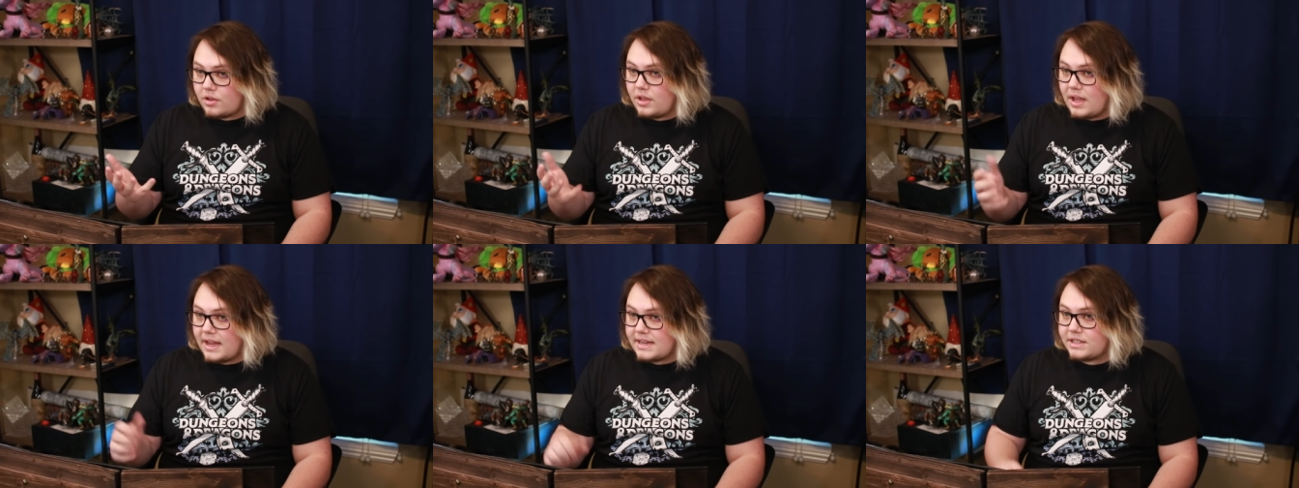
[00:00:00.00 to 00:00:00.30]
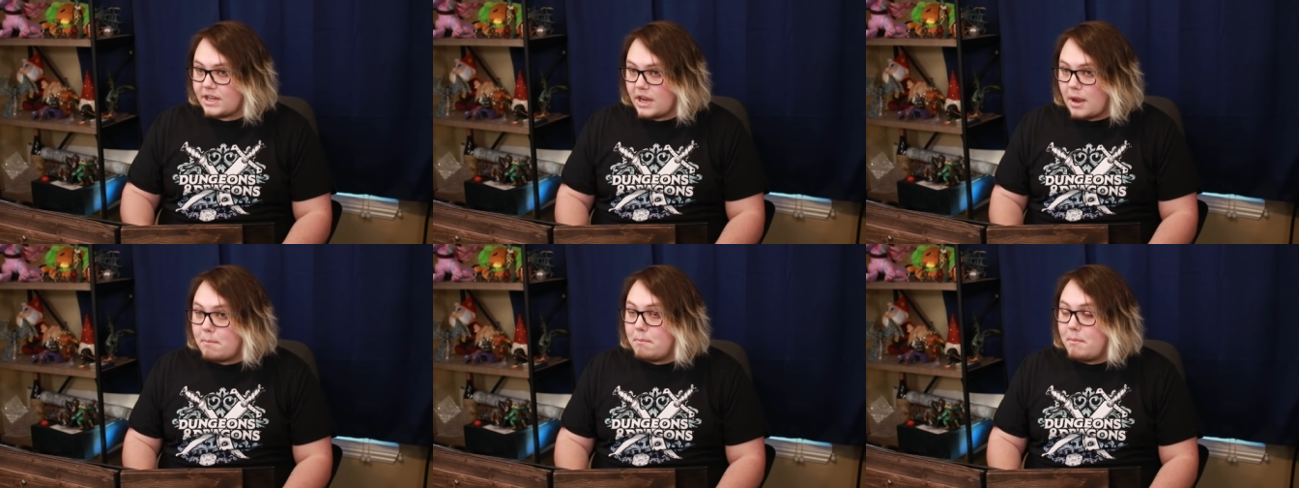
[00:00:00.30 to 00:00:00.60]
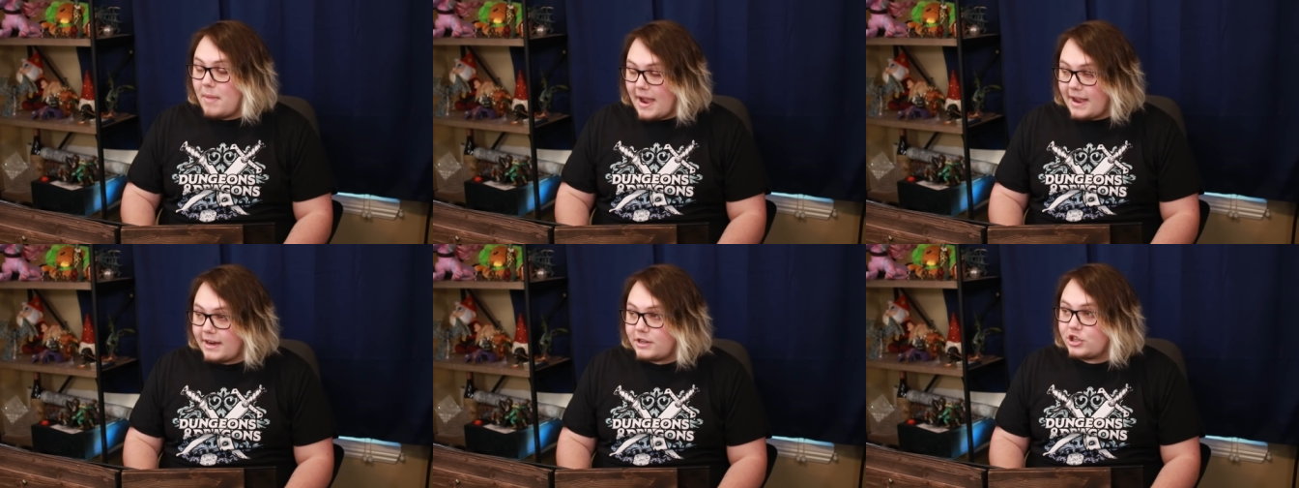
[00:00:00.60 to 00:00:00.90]
casting a
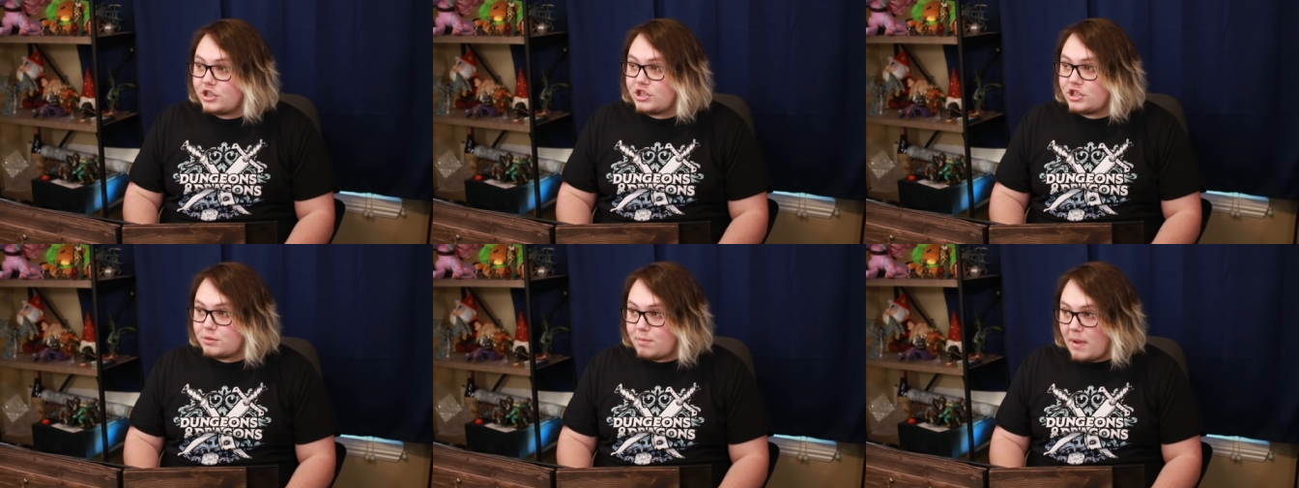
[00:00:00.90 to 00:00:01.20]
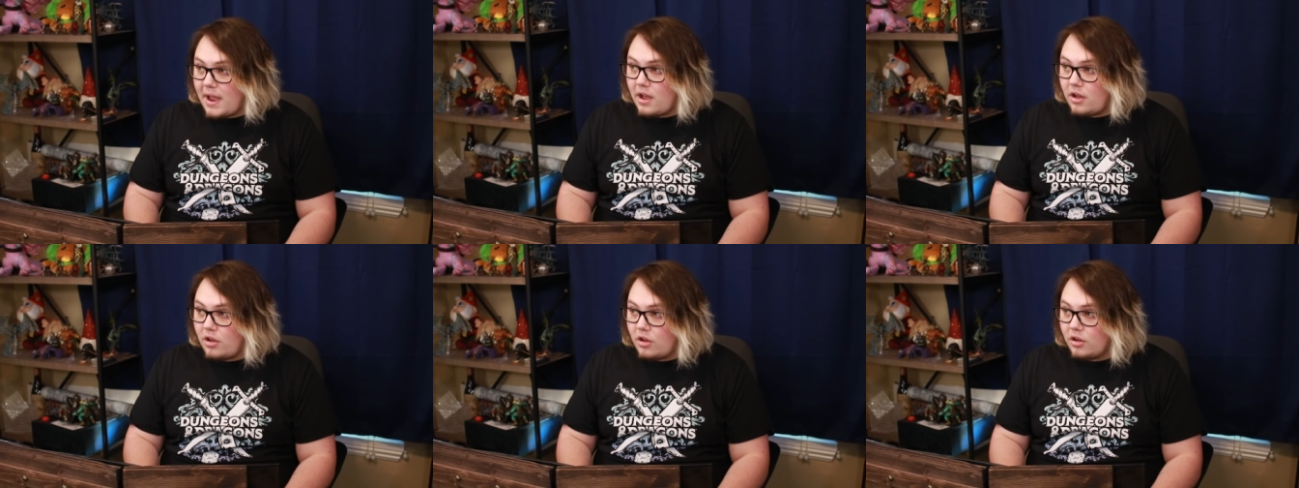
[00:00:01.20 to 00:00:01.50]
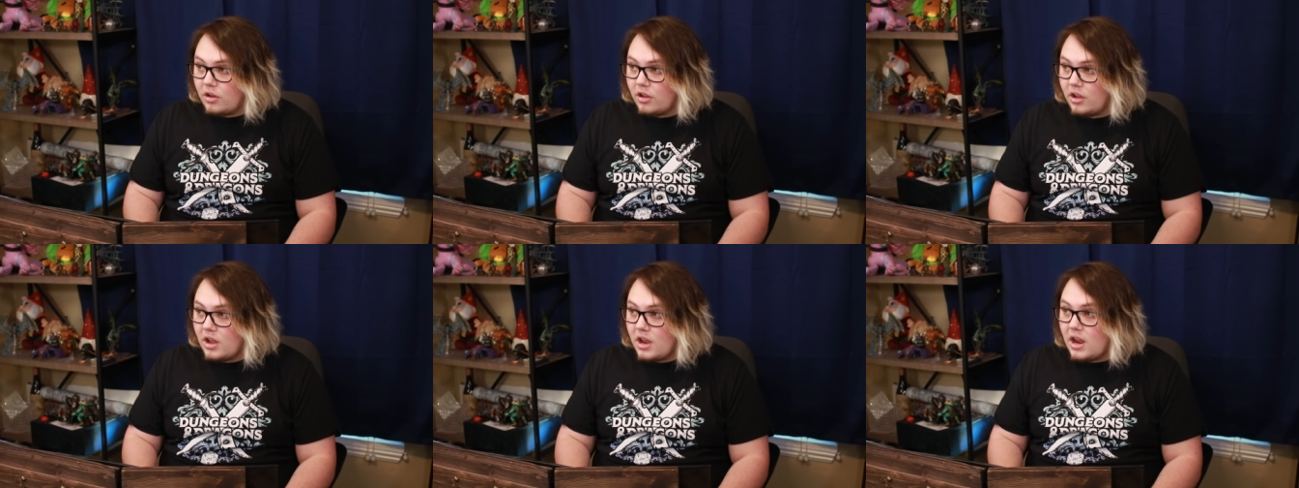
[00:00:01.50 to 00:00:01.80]
magic
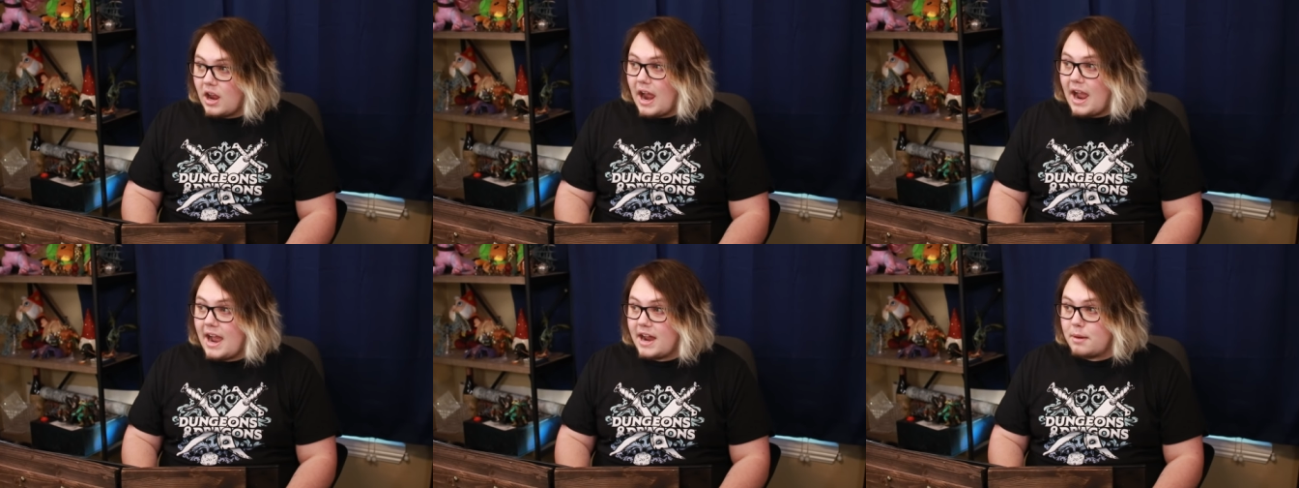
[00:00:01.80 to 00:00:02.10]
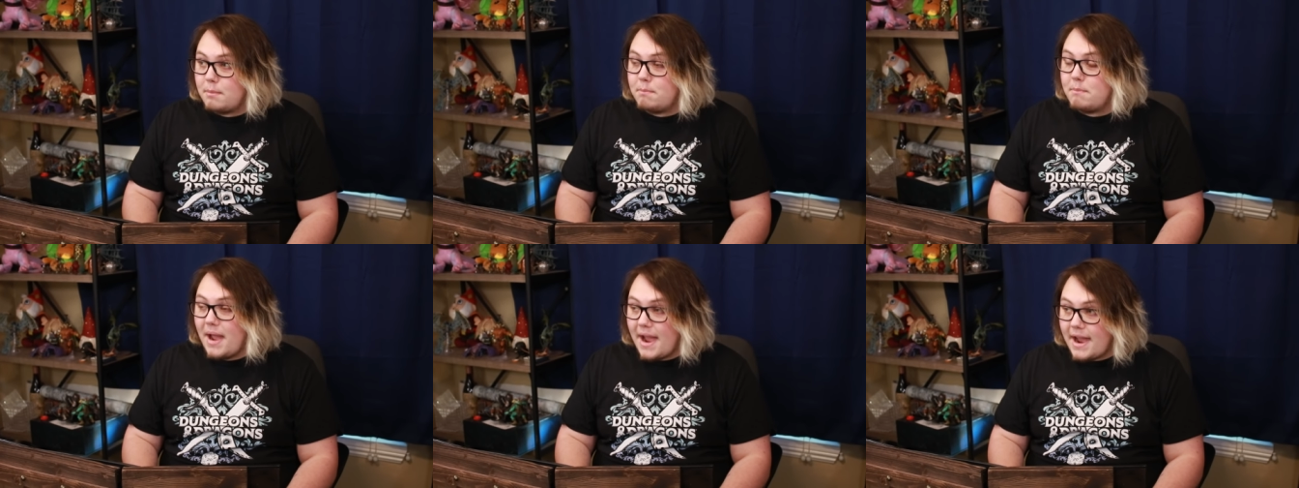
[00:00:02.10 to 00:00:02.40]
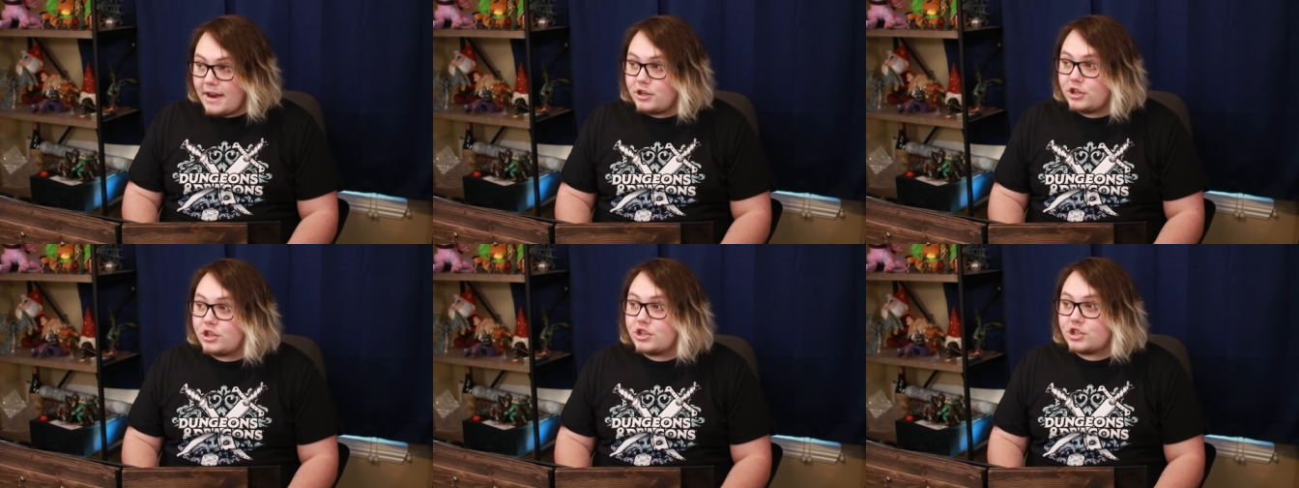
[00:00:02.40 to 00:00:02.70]
spell at a
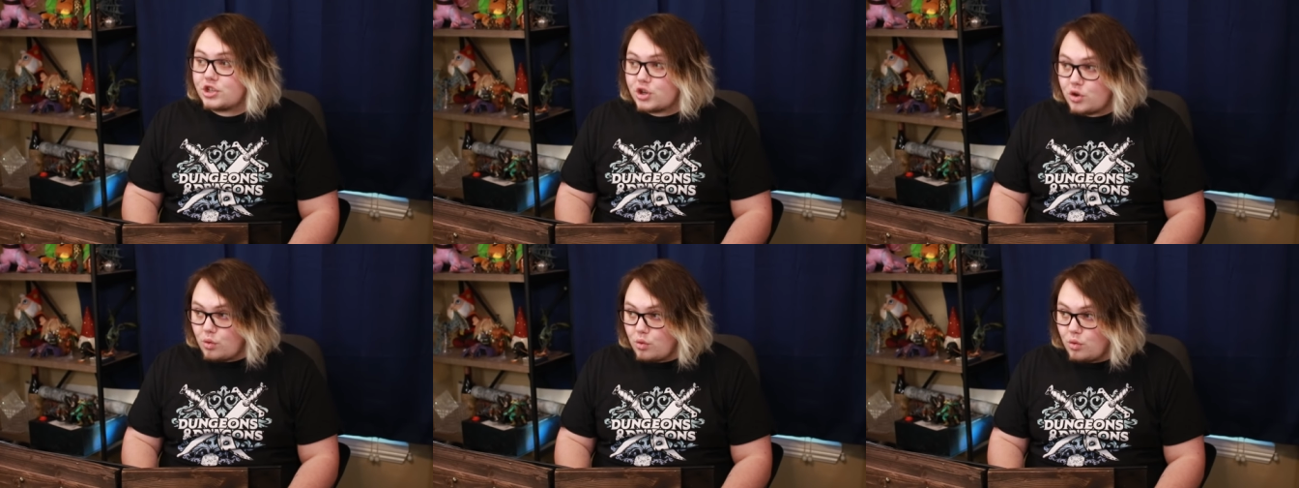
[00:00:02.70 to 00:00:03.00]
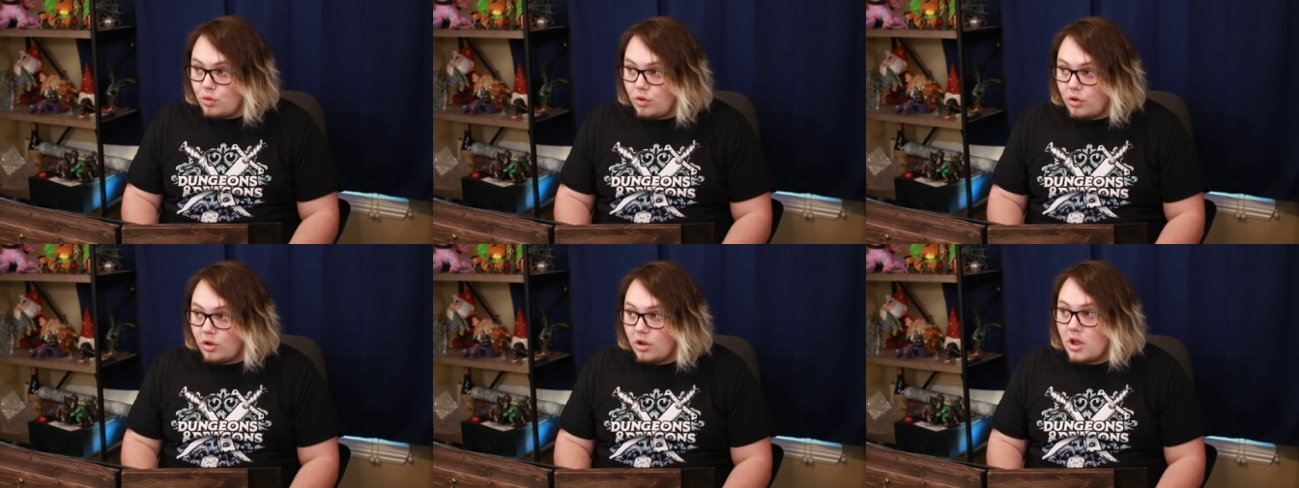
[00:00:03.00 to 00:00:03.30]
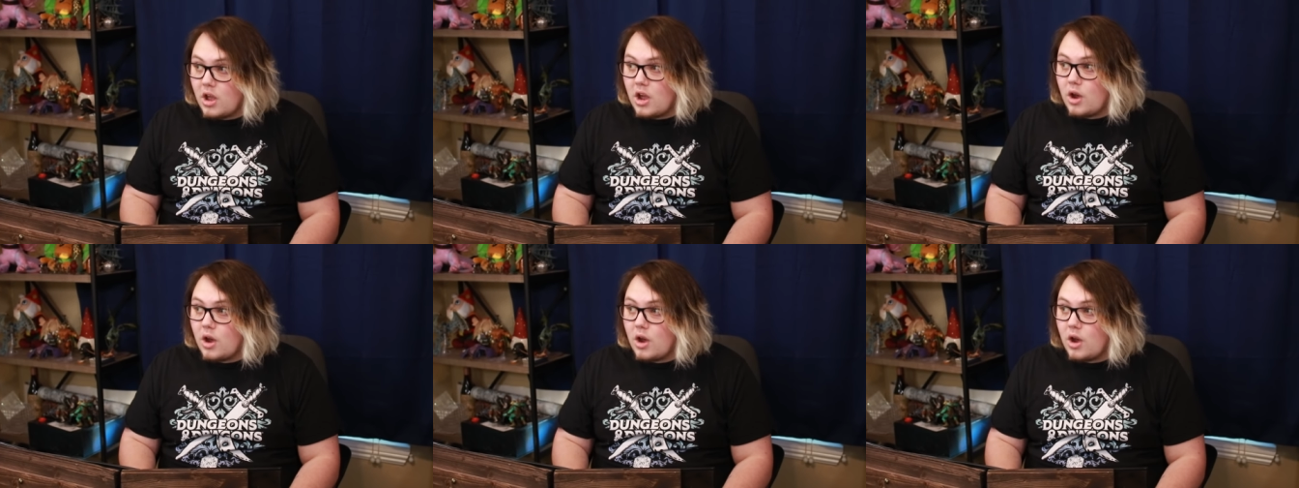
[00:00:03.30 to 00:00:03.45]
magic school